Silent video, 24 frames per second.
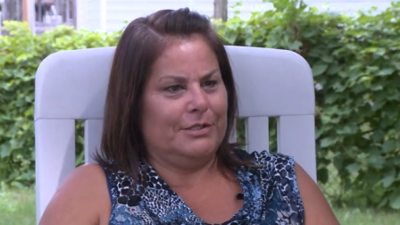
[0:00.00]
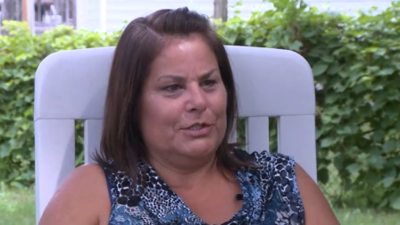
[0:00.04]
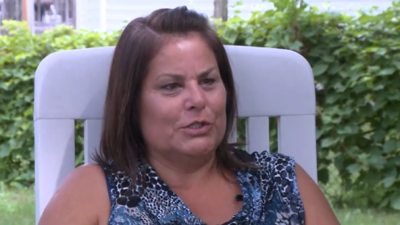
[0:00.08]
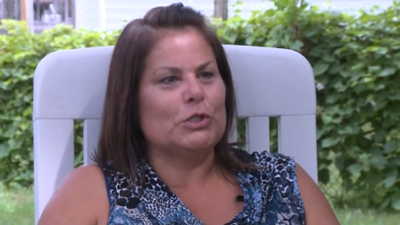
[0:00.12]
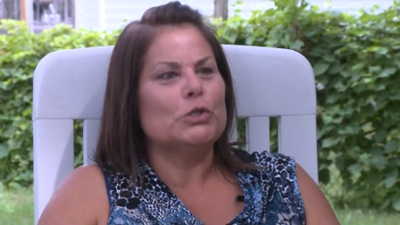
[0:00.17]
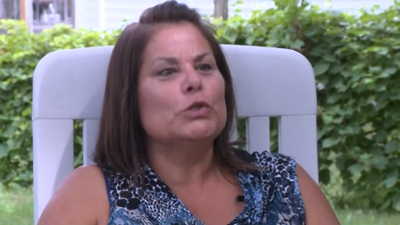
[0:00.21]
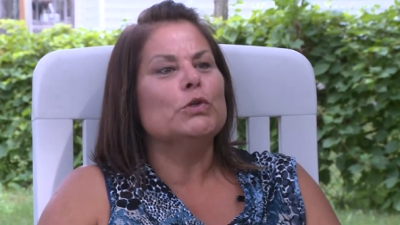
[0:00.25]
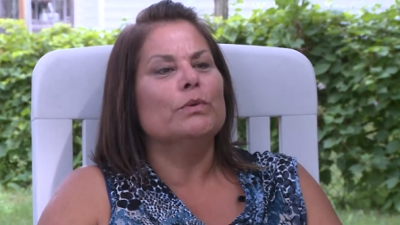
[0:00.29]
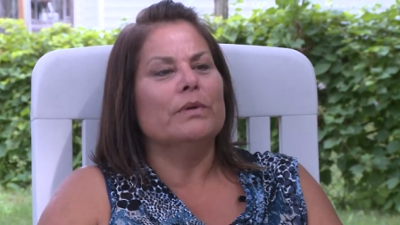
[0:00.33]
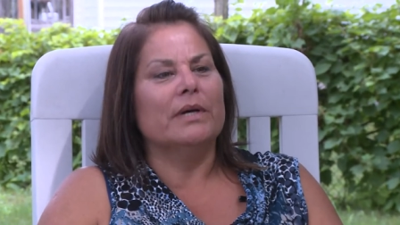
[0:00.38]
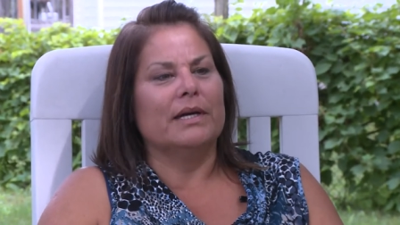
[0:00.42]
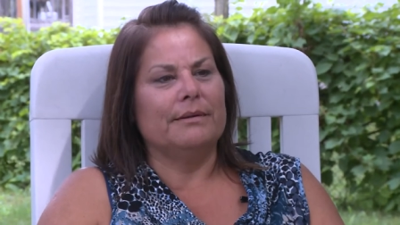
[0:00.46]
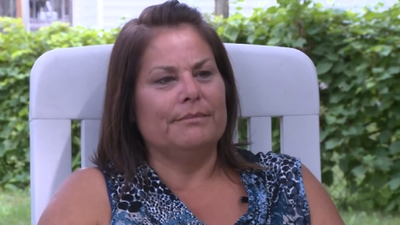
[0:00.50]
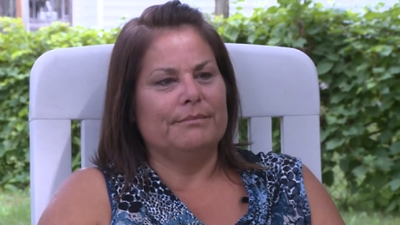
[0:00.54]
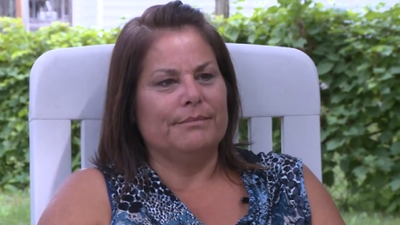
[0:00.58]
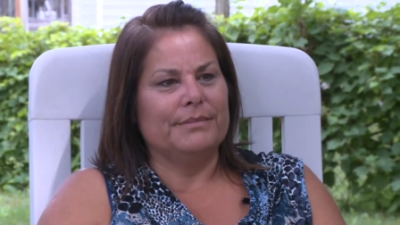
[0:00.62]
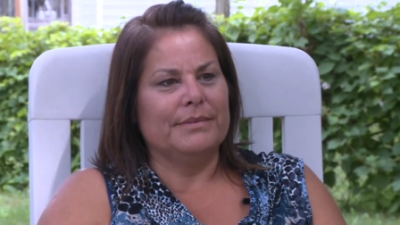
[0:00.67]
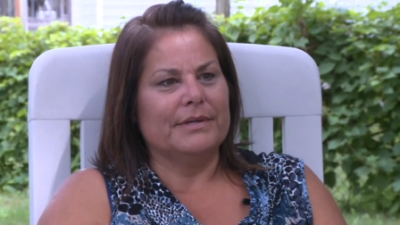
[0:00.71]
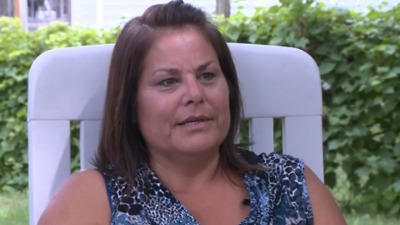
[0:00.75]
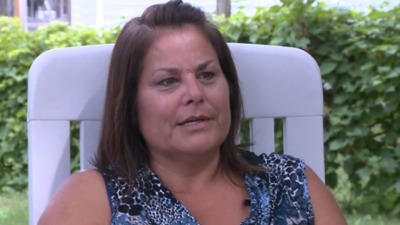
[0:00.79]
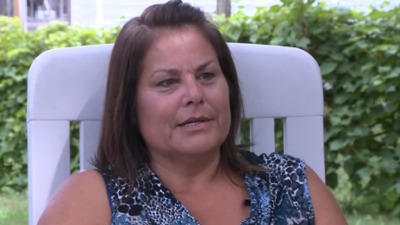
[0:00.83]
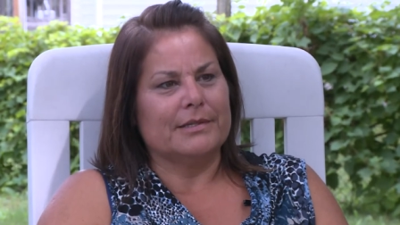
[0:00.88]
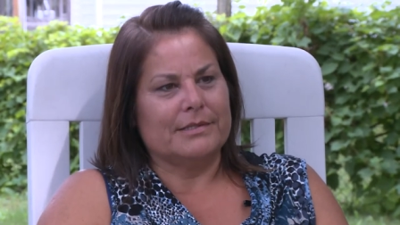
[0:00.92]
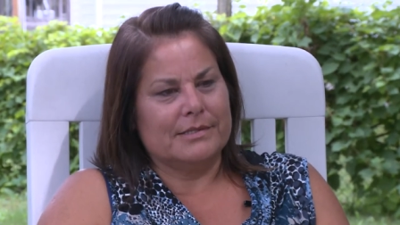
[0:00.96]
to it
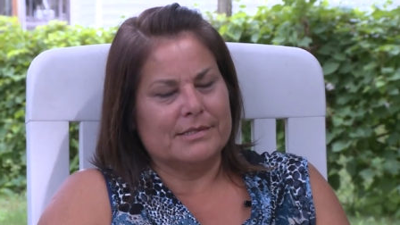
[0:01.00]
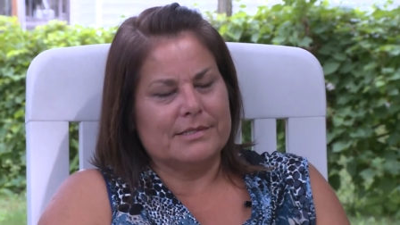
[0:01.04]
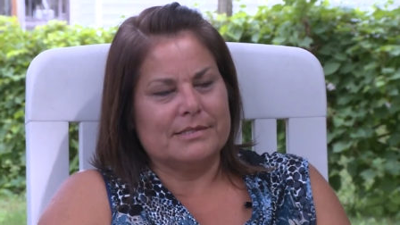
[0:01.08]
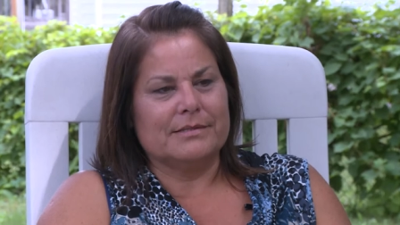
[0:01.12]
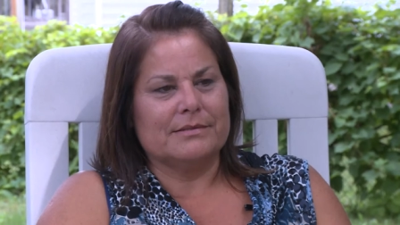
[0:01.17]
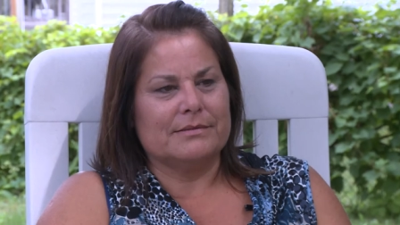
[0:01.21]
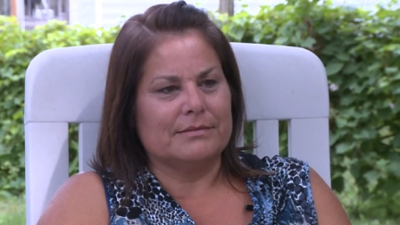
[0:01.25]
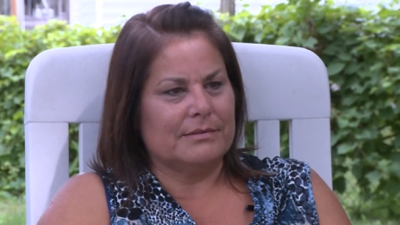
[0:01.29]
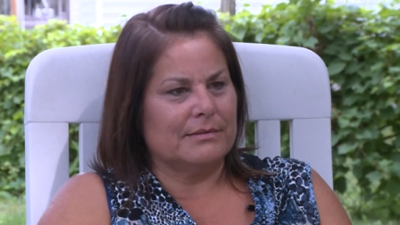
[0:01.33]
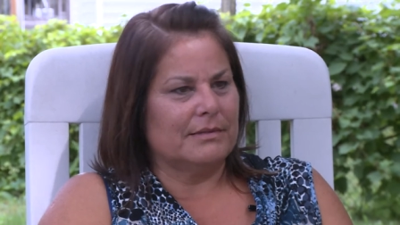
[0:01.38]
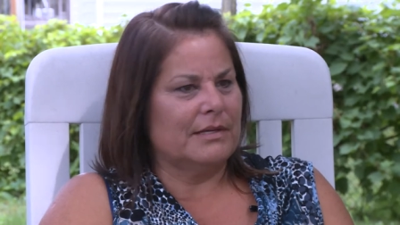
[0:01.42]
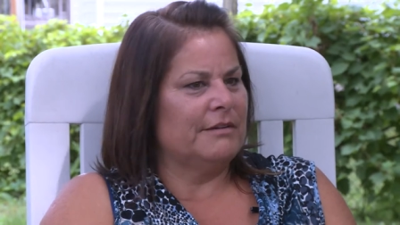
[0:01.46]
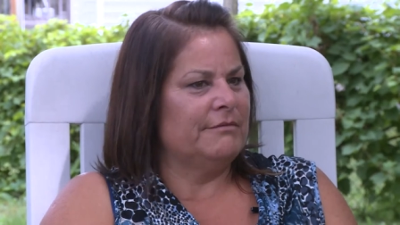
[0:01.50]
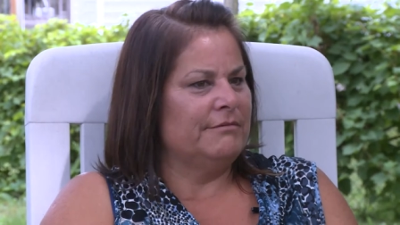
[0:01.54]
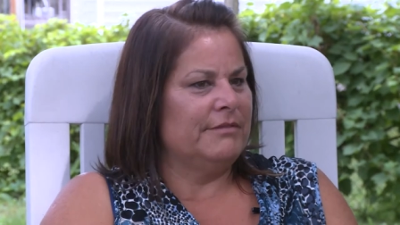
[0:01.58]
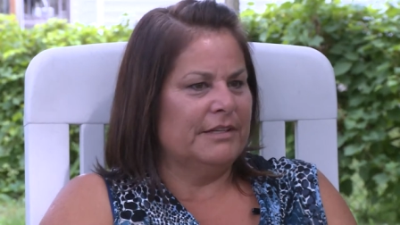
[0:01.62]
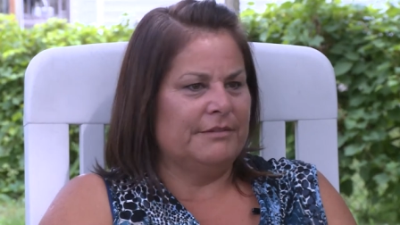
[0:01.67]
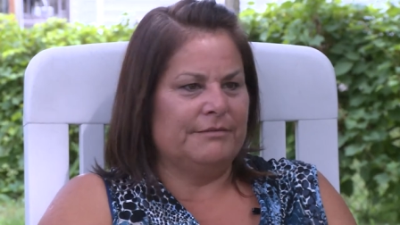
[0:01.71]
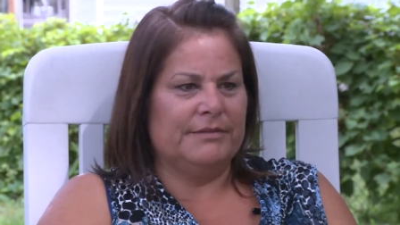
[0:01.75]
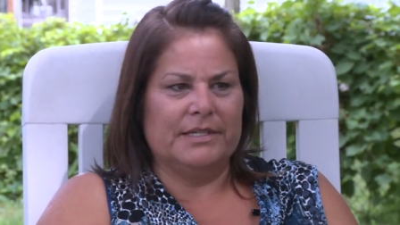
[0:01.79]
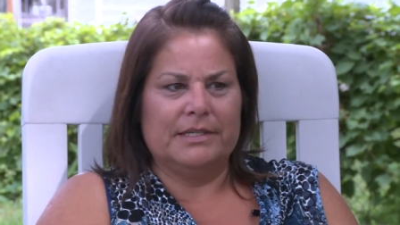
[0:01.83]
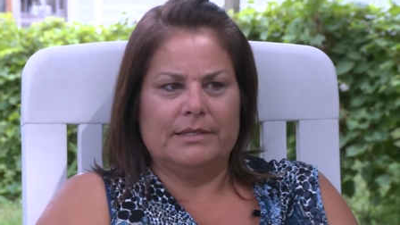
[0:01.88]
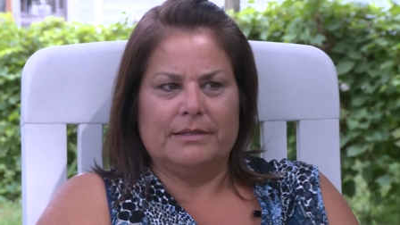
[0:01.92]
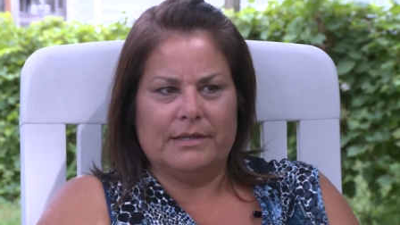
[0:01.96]
because I've
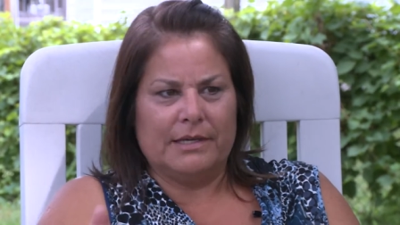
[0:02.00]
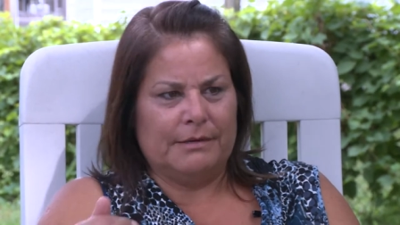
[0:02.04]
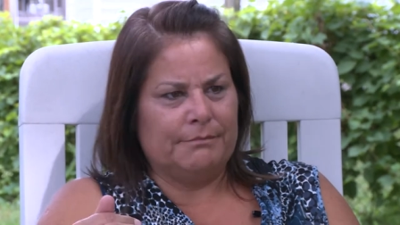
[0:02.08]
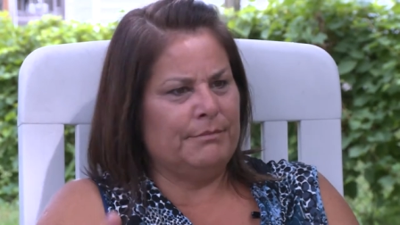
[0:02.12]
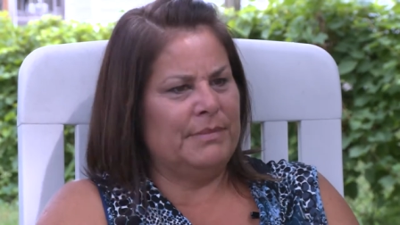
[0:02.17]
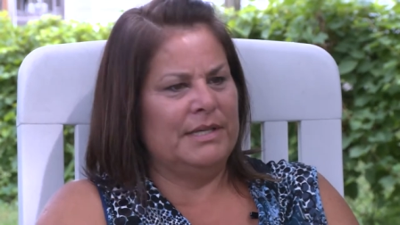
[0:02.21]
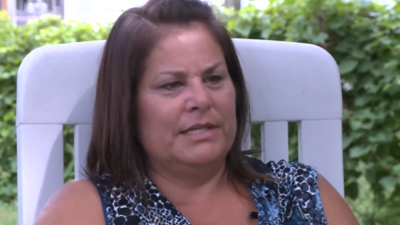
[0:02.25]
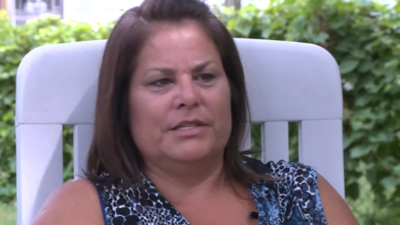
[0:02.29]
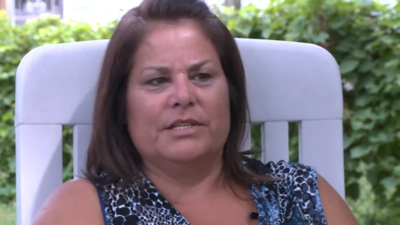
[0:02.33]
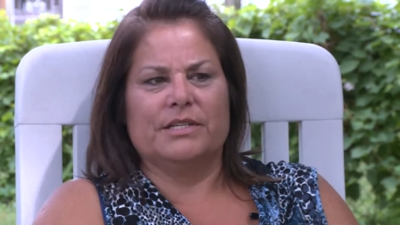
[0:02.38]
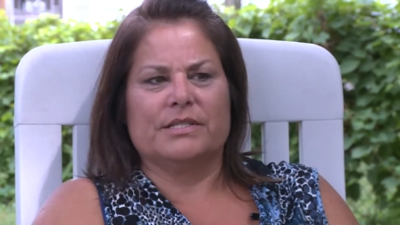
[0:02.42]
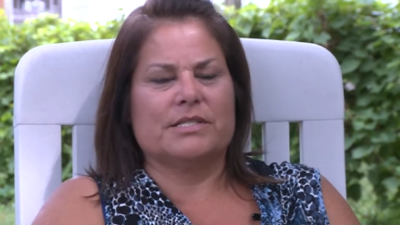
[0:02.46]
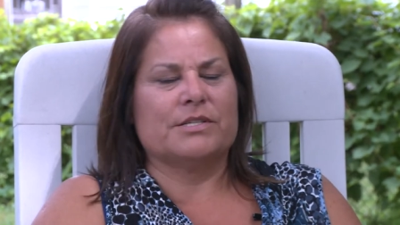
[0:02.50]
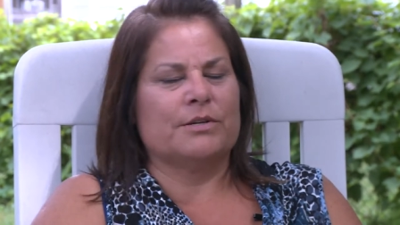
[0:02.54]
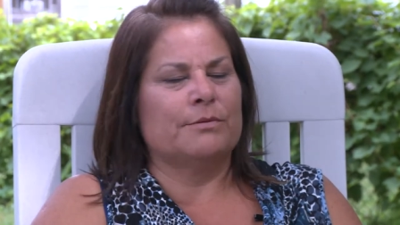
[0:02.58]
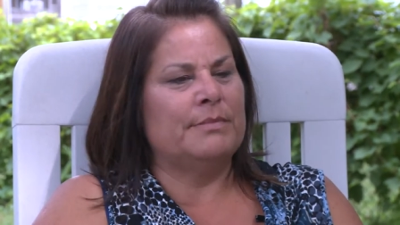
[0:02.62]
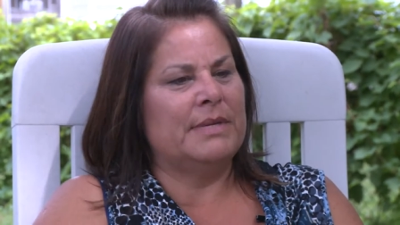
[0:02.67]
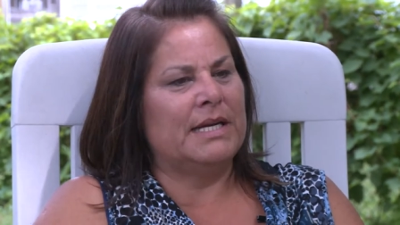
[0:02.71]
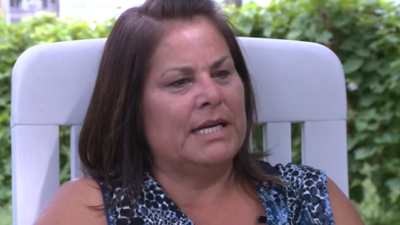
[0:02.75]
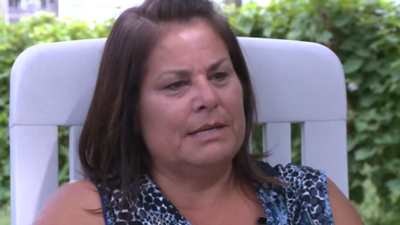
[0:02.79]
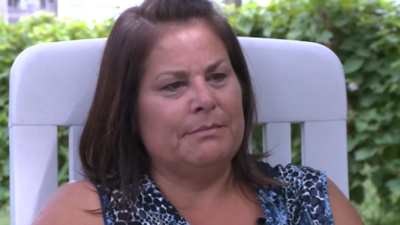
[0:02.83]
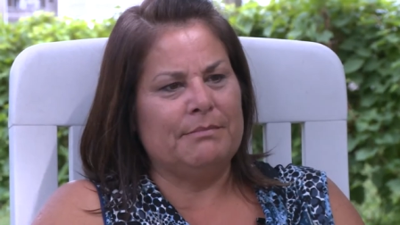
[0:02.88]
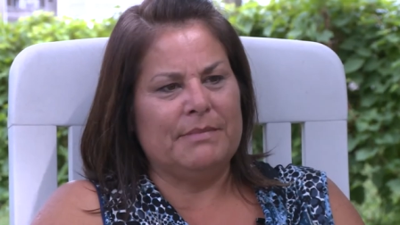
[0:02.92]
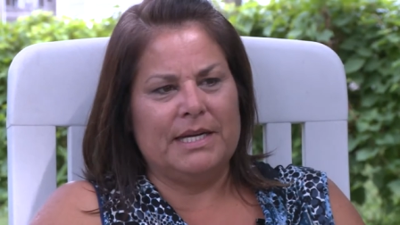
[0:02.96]
lived it. I've been to so
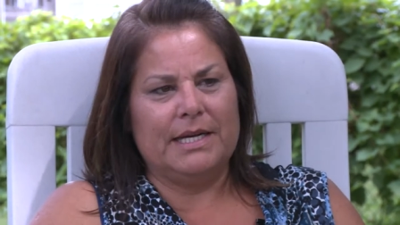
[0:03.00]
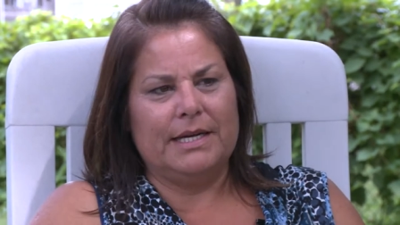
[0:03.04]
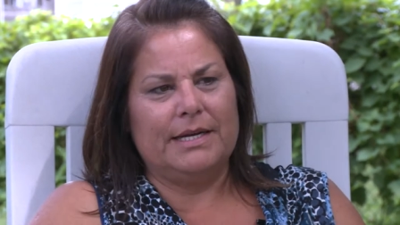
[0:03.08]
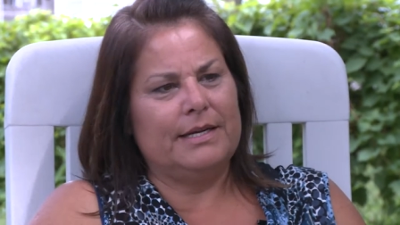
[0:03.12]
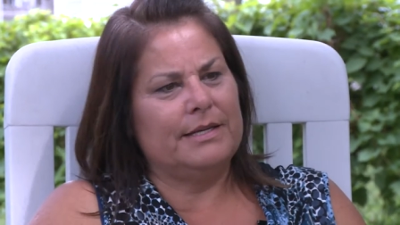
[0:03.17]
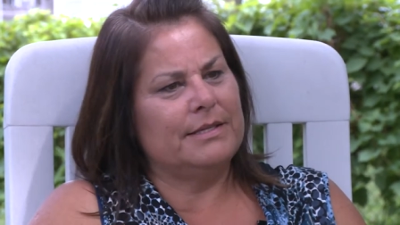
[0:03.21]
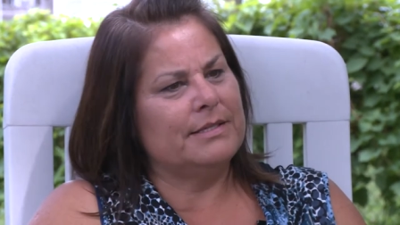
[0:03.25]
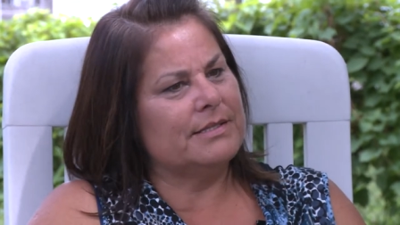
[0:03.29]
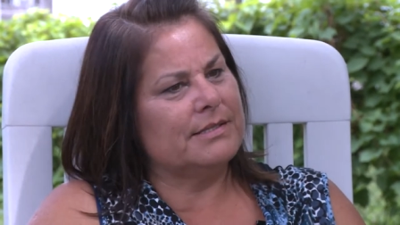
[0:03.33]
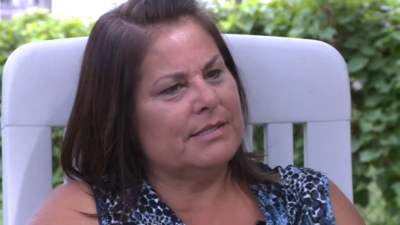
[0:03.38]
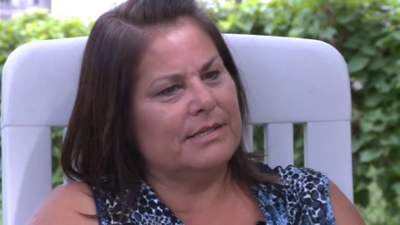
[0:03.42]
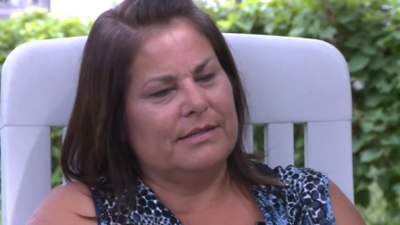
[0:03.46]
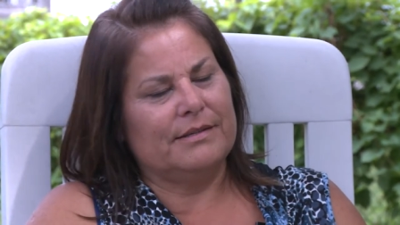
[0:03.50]
many meetings.